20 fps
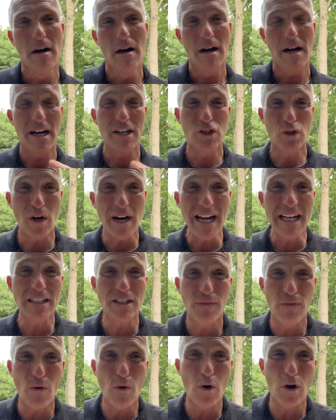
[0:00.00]
A
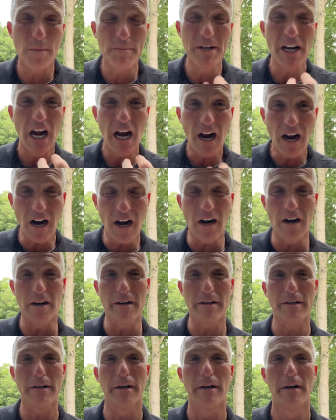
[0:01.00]
transformed
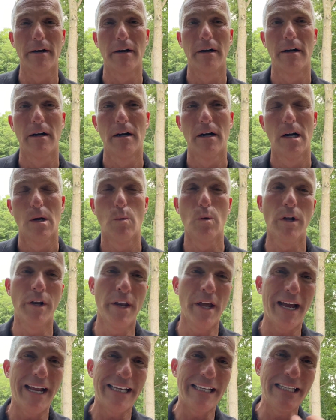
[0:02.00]
heart will
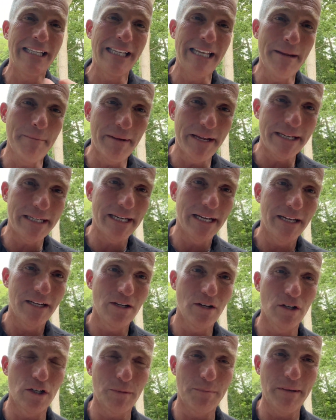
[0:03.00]
not limit
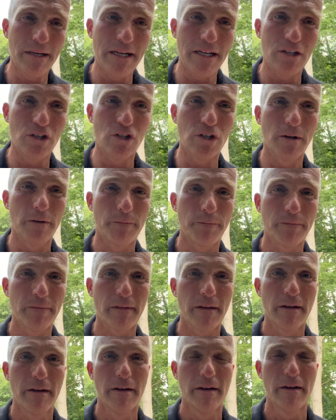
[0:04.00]
your speech.
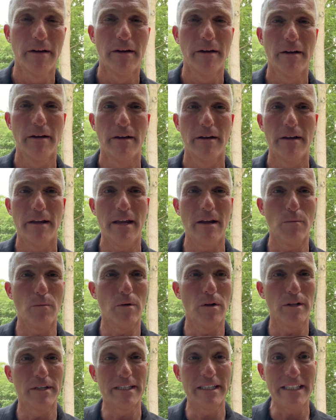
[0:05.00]
It
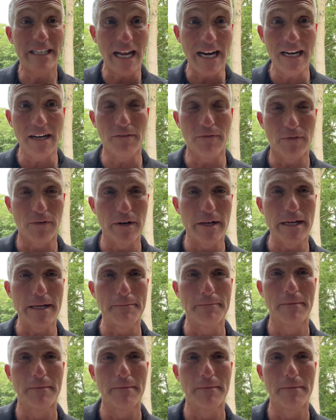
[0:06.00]
will set it free